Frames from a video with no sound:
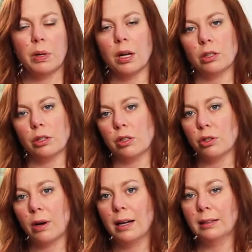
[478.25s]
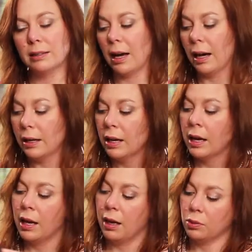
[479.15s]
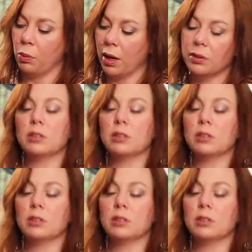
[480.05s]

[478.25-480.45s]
but on the dry side, is well